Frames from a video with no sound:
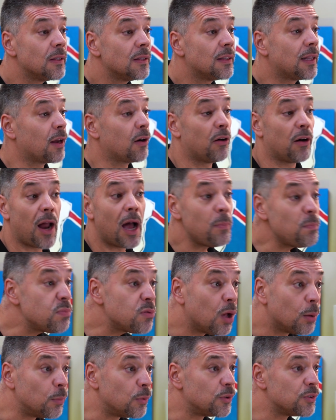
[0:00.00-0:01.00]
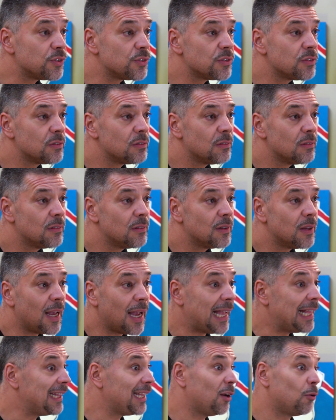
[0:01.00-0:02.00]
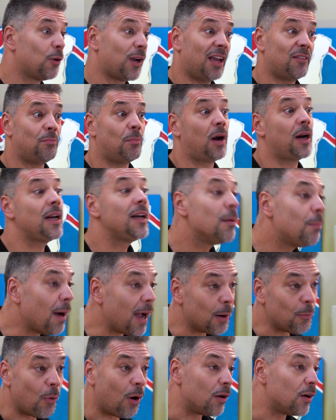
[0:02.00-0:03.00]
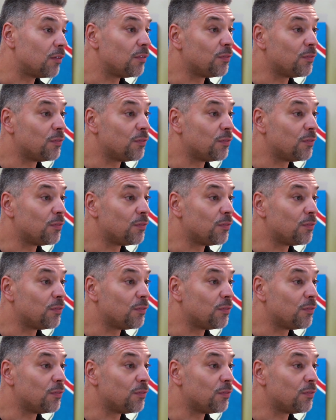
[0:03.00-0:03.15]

that are not plumbers and they don't have money to buy water